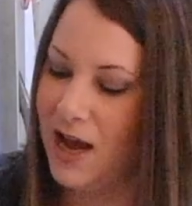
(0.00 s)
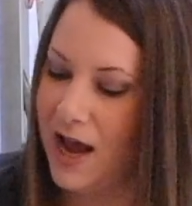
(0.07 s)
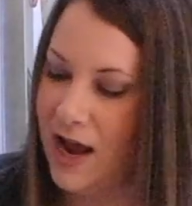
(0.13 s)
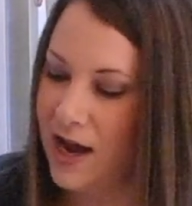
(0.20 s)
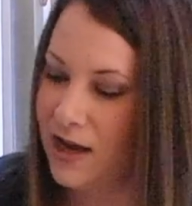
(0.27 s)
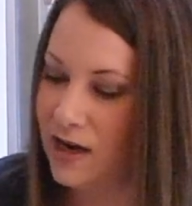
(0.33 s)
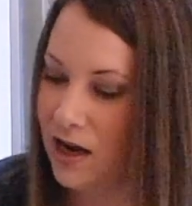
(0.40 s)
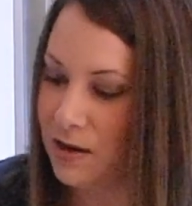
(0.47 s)

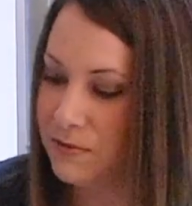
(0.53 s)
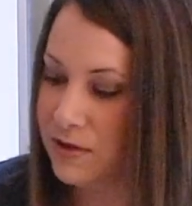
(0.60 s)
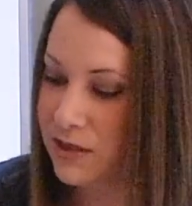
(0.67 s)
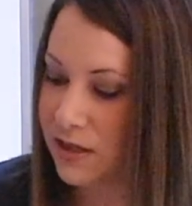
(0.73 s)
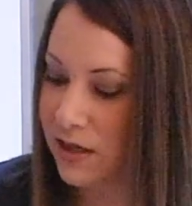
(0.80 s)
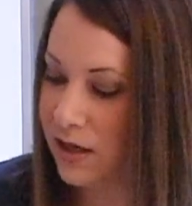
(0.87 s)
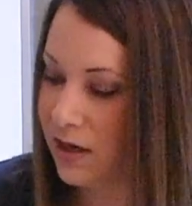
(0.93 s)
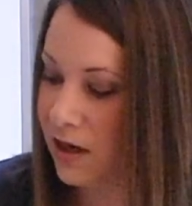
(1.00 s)
And I'm
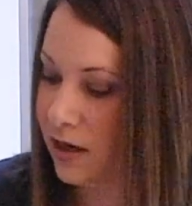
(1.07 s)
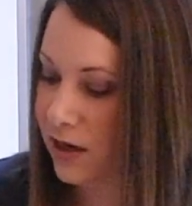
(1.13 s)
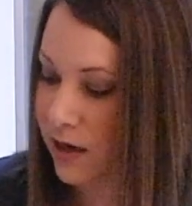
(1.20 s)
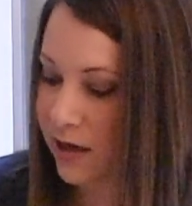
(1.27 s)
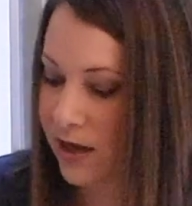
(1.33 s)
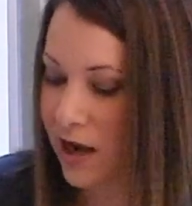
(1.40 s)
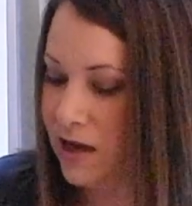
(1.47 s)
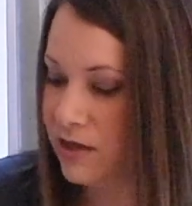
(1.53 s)
just gonna,
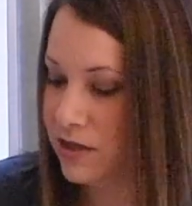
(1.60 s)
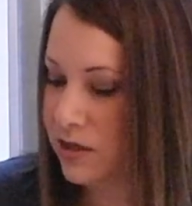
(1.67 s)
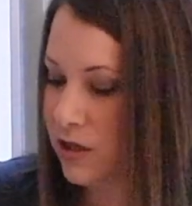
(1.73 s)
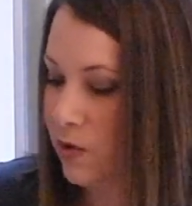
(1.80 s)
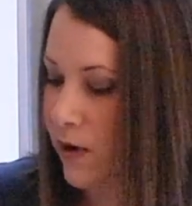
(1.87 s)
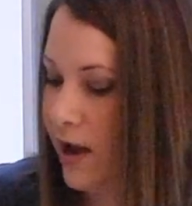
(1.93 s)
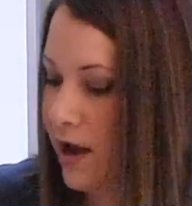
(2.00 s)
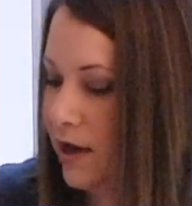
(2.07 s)
again, just
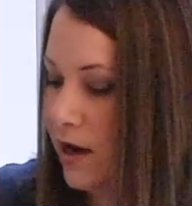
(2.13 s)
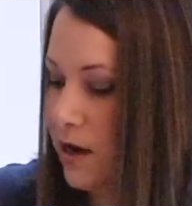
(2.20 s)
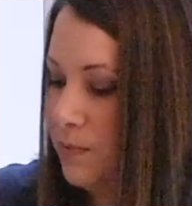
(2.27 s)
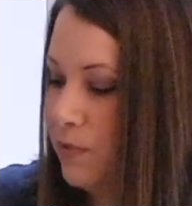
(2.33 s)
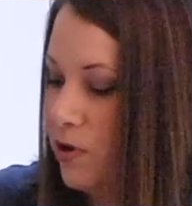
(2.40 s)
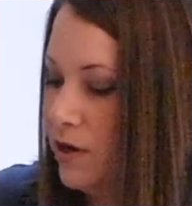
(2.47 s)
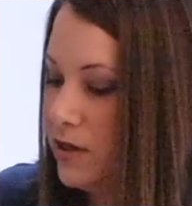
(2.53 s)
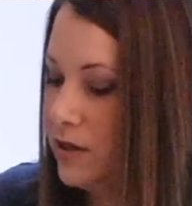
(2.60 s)
go ahead and
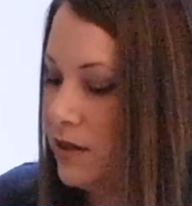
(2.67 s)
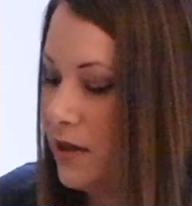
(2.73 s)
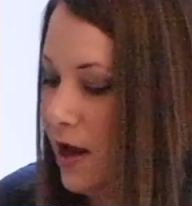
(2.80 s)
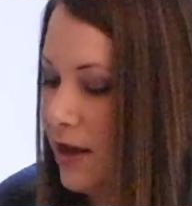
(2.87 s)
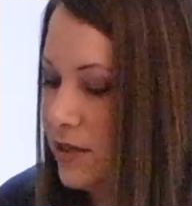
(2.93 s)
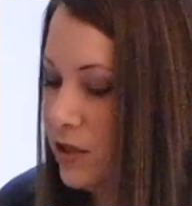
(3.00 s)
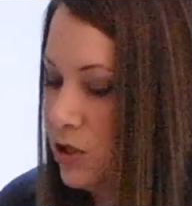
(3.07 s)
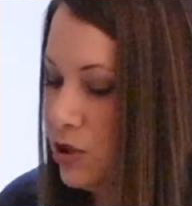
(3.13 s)
put
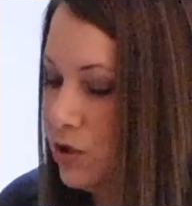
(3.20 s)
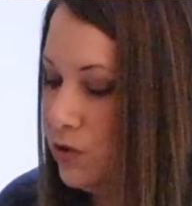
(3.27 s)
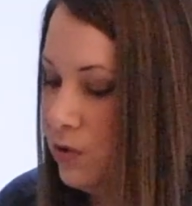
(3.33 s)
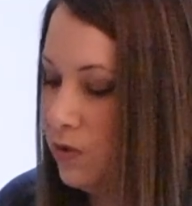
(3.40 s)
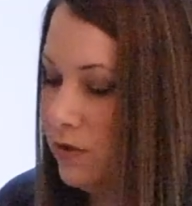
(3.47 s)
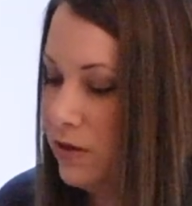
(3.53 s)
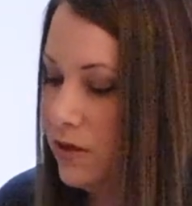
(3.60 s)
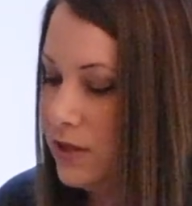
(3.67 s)
that
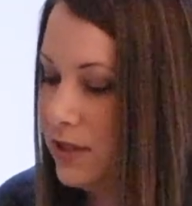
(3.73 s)
to the